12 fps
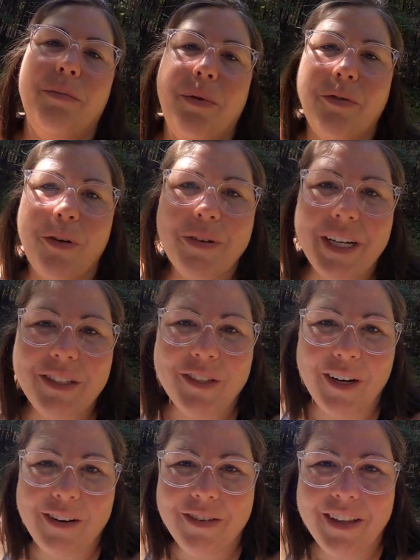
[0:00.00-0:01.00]
Before we get
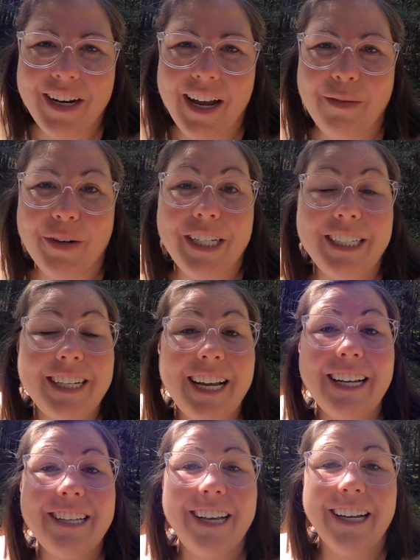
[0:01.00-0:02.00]
started for the day, I wanted to
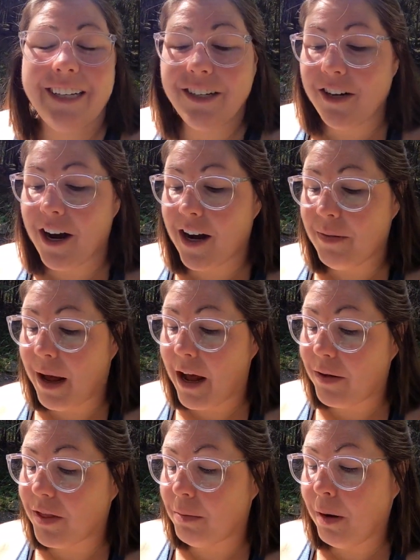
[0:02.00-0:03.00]
take a second to talk
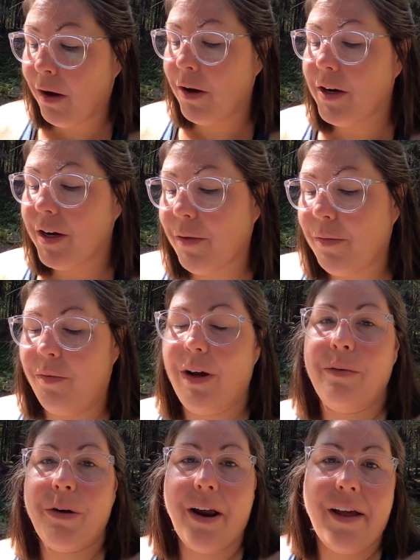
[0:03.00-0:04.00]
about the park,
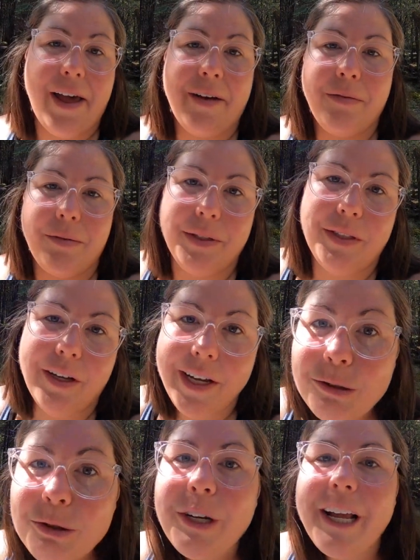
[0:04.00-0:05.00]
where we're at, what we saw
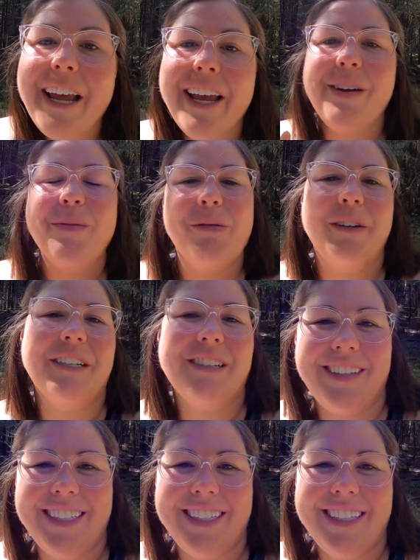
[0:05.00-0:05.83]
yesterday, and what we're going to